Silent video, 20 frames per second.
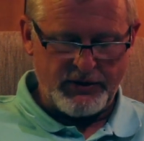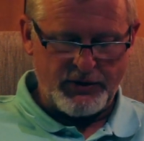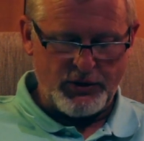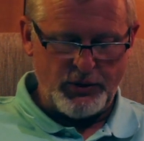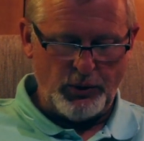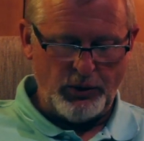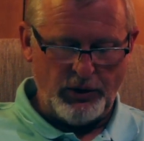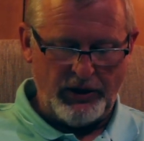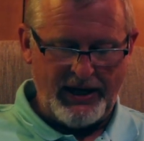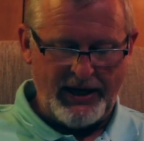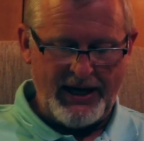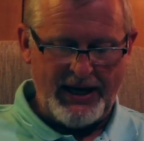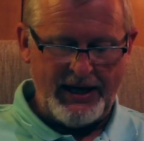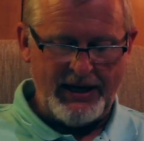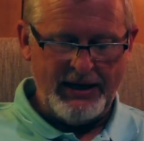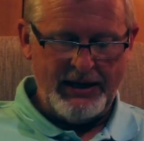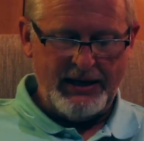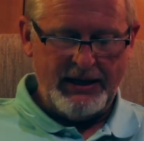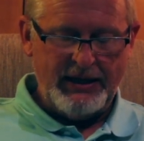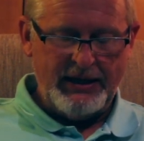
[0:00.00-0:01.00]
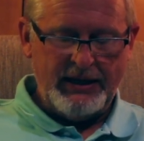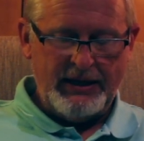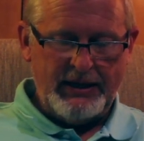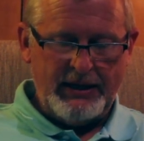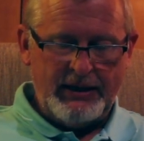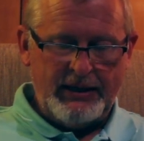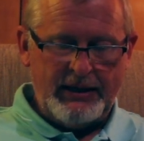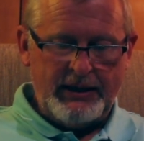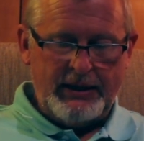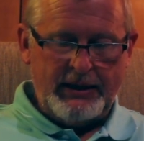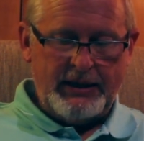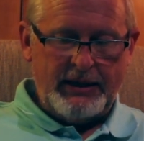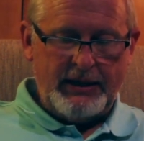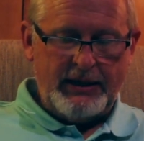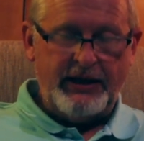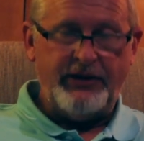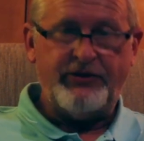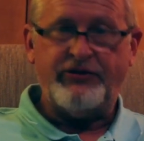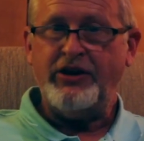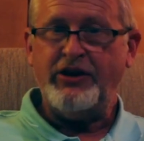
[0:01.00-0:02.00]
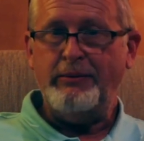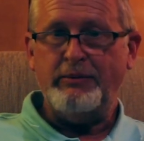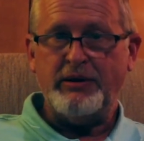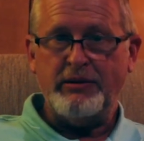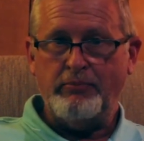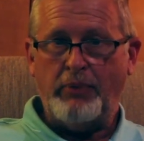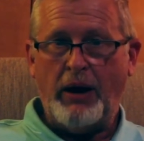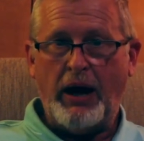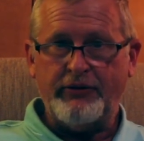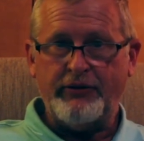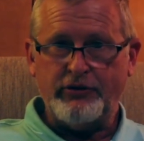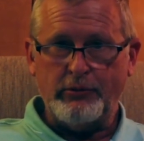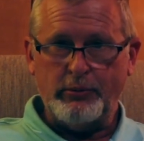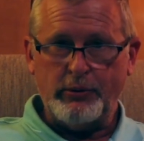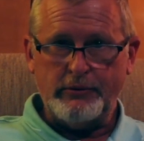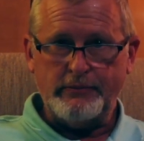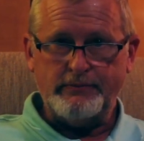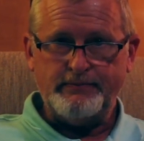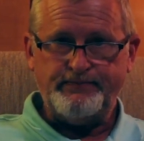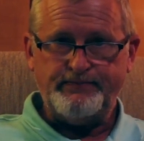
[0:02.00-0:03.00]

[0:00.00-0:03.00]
school day, it seemed impossible.